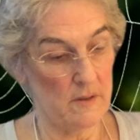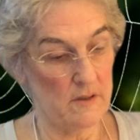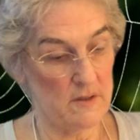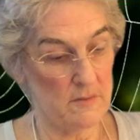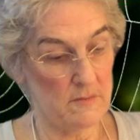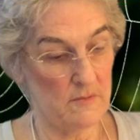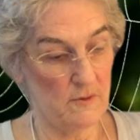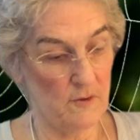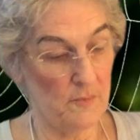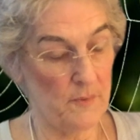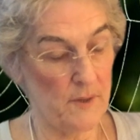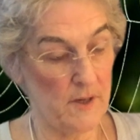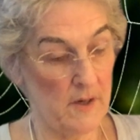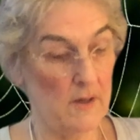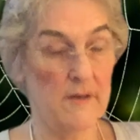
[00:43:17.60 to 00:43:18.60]
group
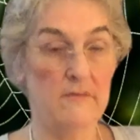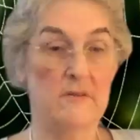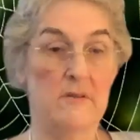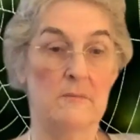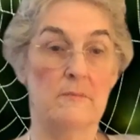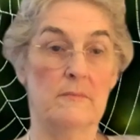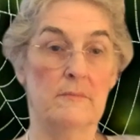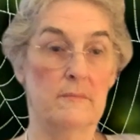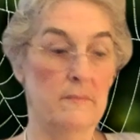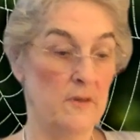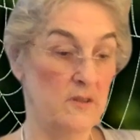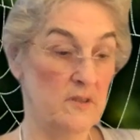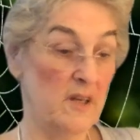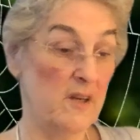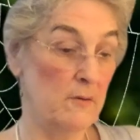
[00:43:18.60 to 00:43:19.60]
there gives them,
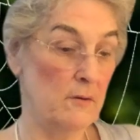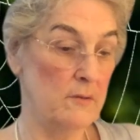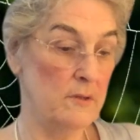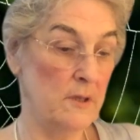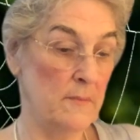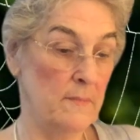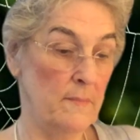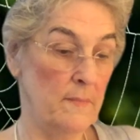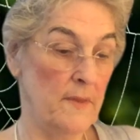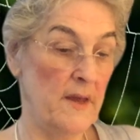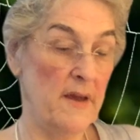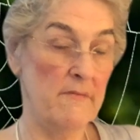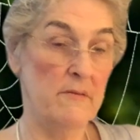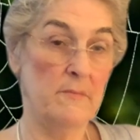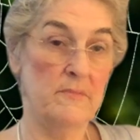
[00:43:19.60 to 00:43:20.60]
because they grow some. They
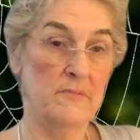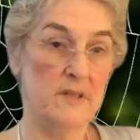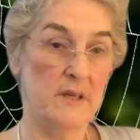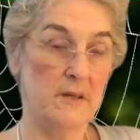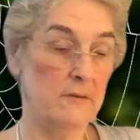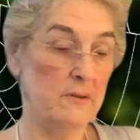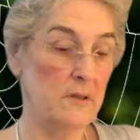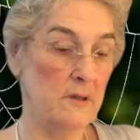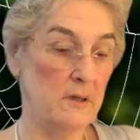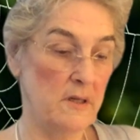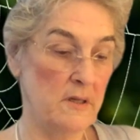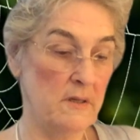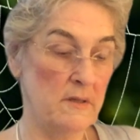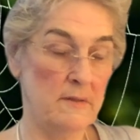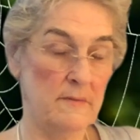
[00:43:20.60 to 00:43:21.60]
have a sacred
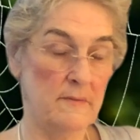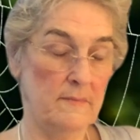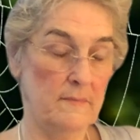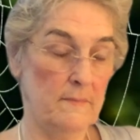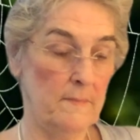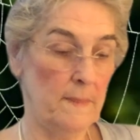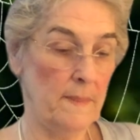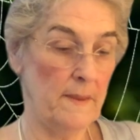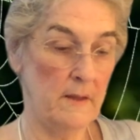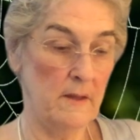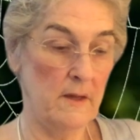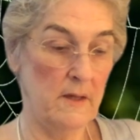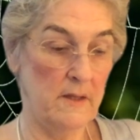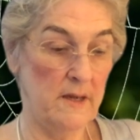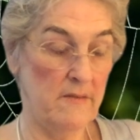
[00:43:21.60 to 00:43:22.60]
garden,
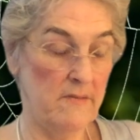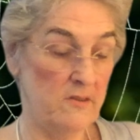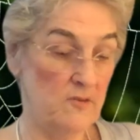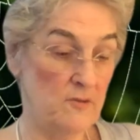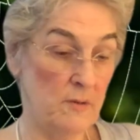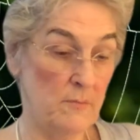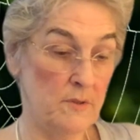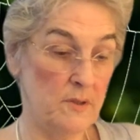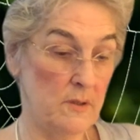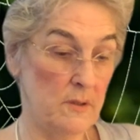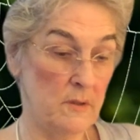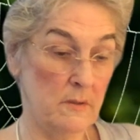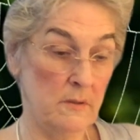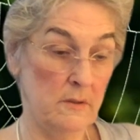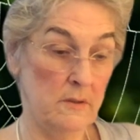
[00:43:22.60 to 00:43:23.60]
and they have a drum
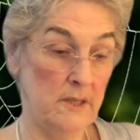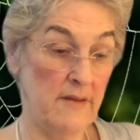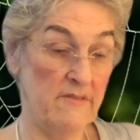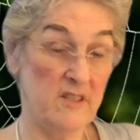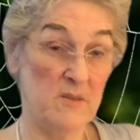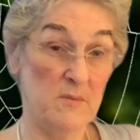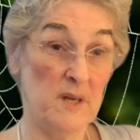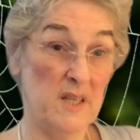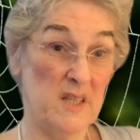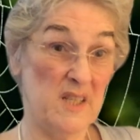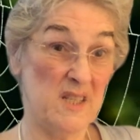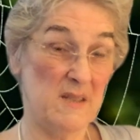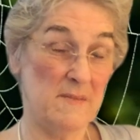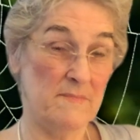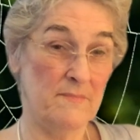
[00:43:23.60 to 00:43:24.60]
circle, and they have
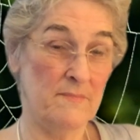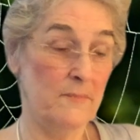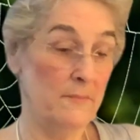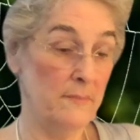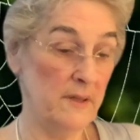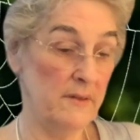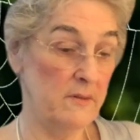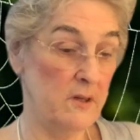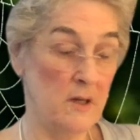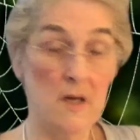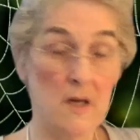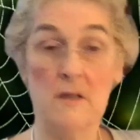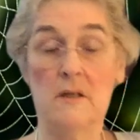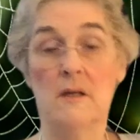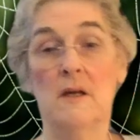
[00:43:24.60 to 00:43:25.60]
sweats, believe it or not.